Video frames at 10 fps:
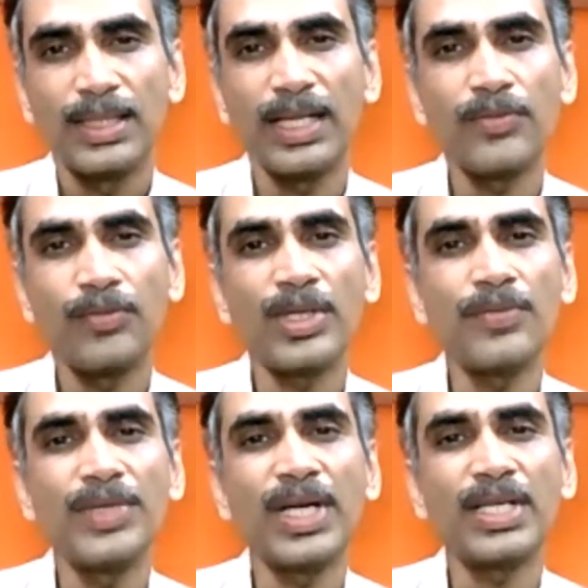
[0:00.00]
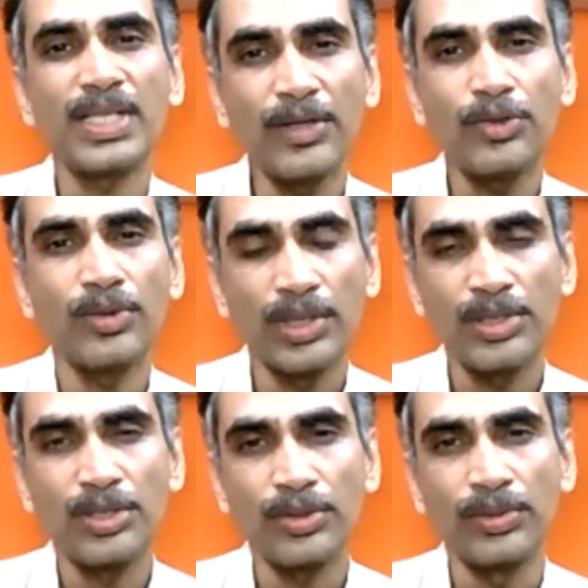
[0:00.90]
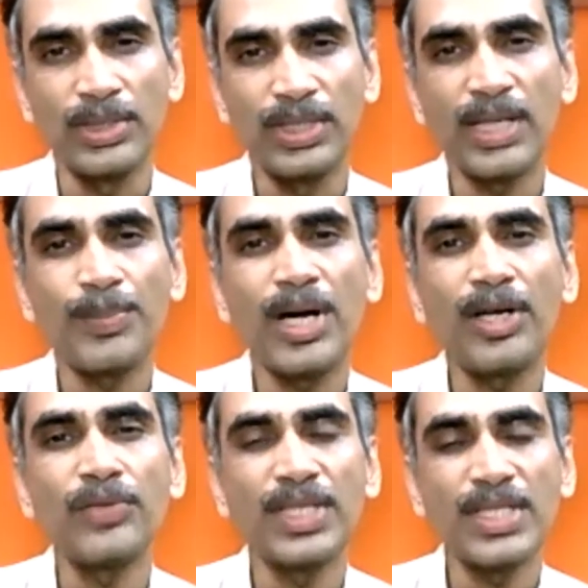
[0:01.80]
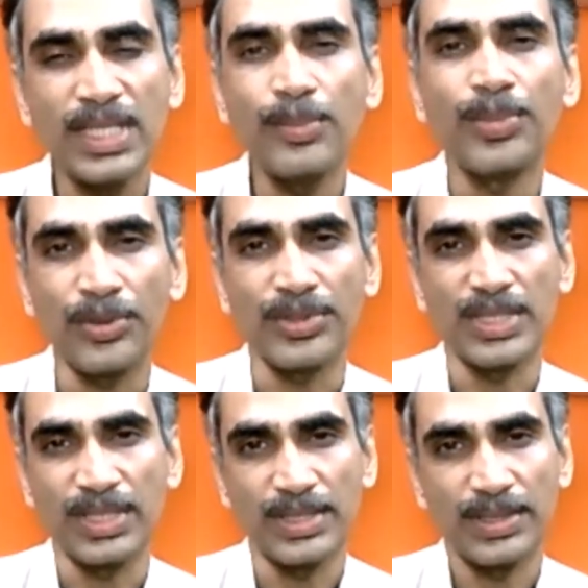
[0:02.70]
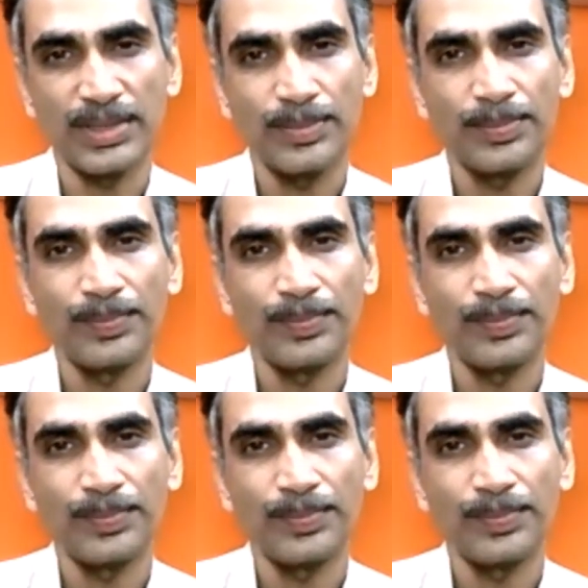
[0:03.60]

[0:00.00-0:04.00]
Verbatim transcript: and what we are trying to control, they are part of the same process.